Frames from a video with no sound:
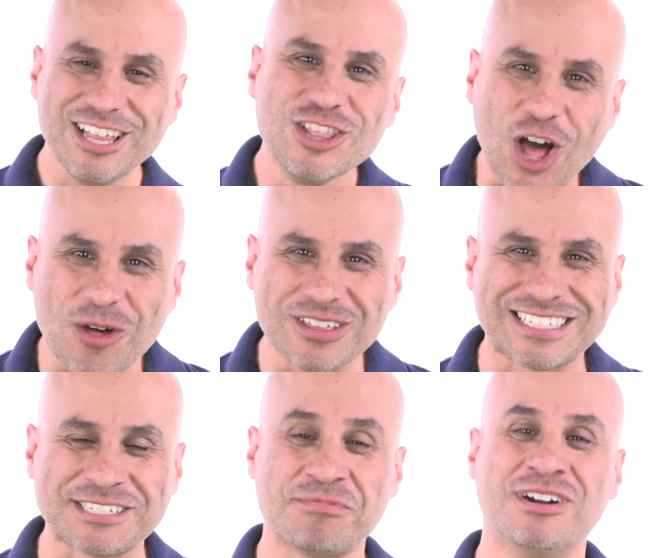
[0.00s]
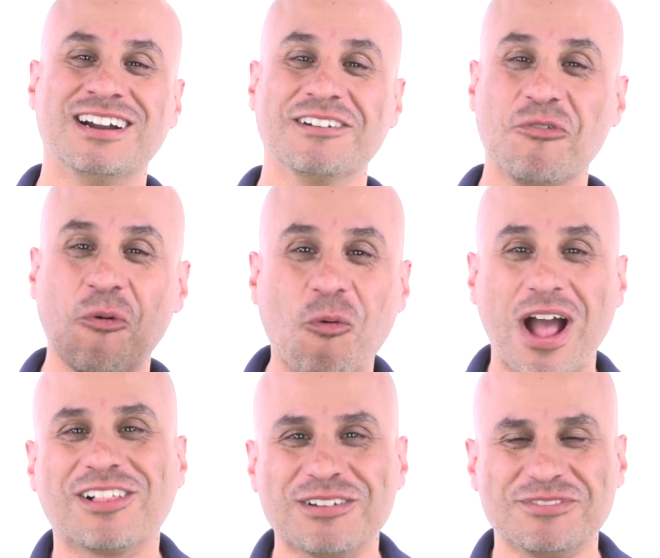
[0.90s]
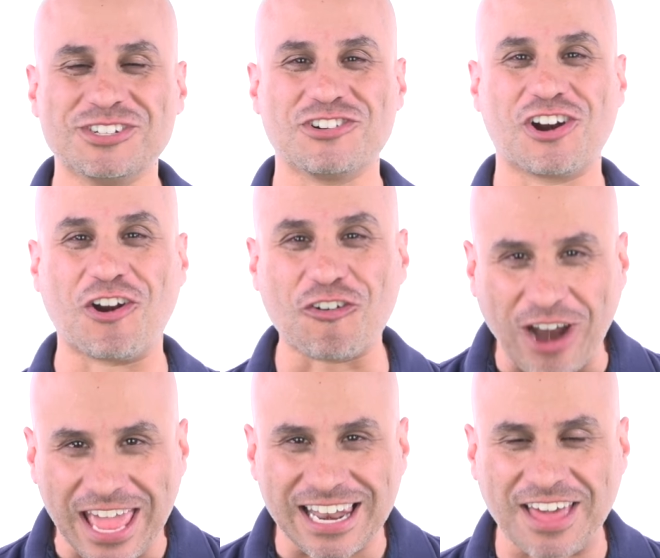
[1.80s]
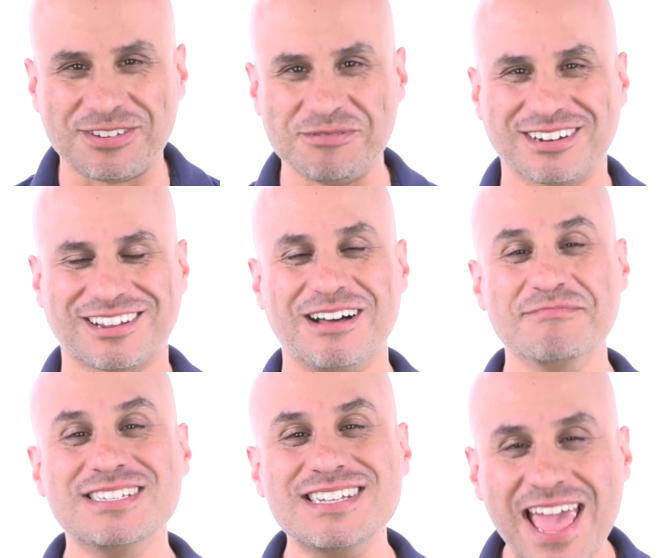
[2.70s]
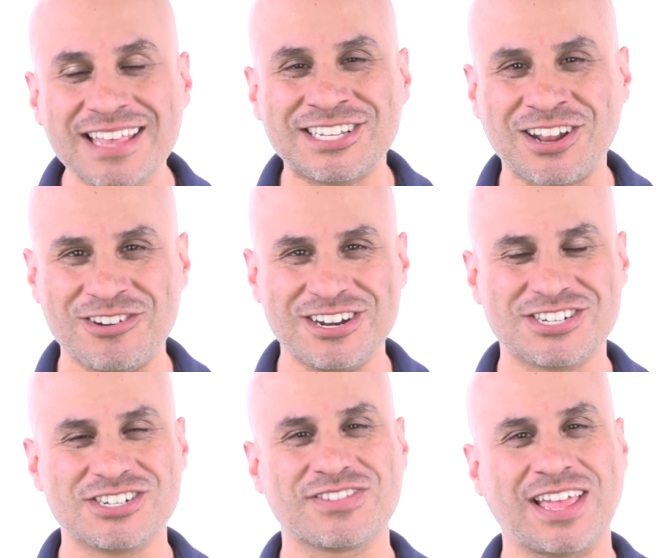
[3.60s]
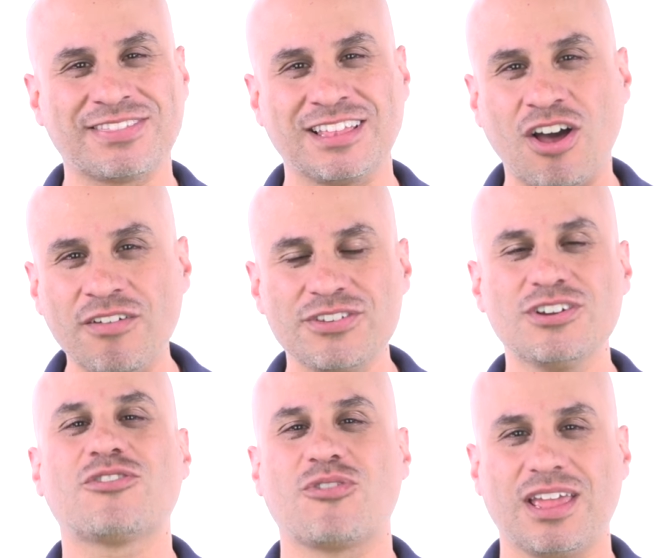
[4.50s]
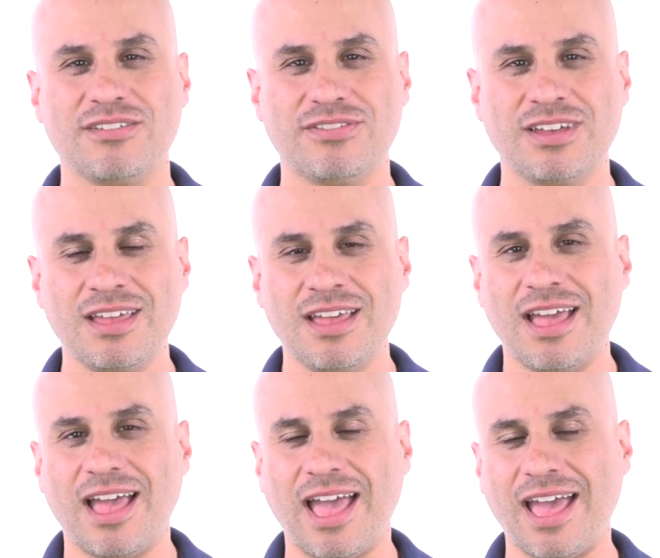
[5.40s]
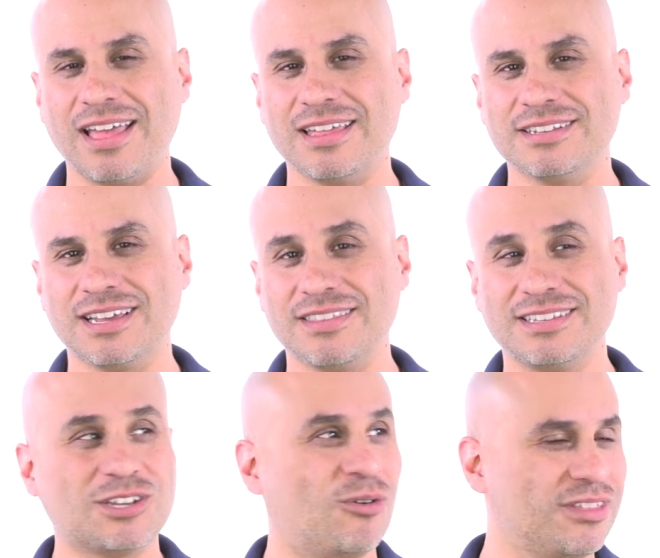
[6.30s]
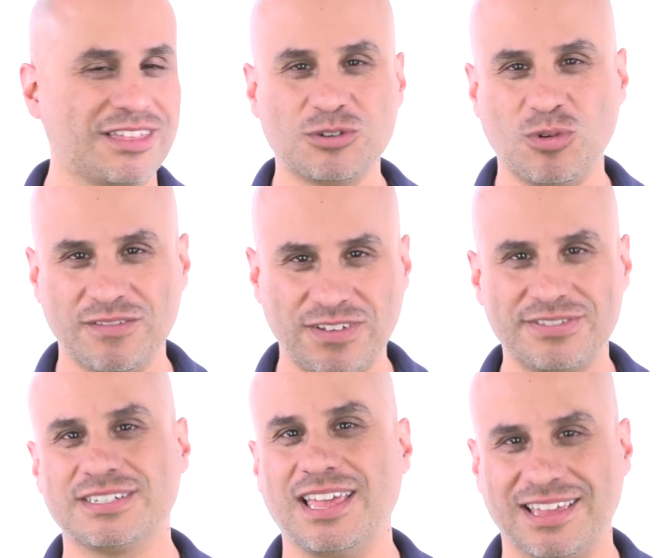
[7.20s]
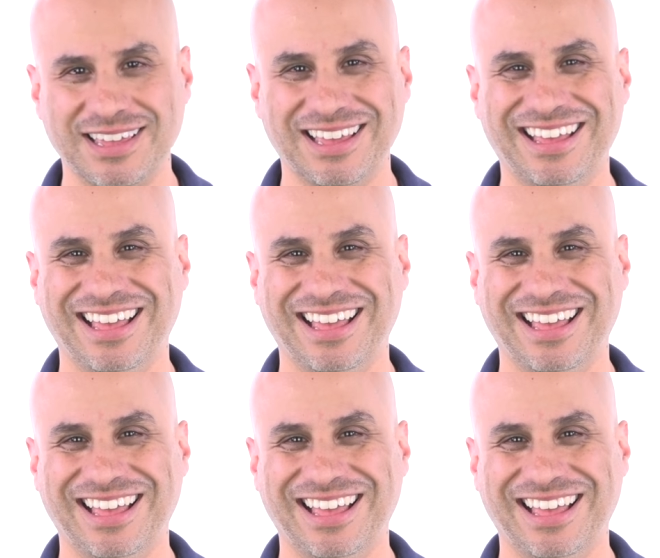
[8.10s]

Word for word: Hello, this is Bern. Welcome to your greatlifetv.com. Today is another edition of Get the Love You Crave, and uh, this is only the 25th take.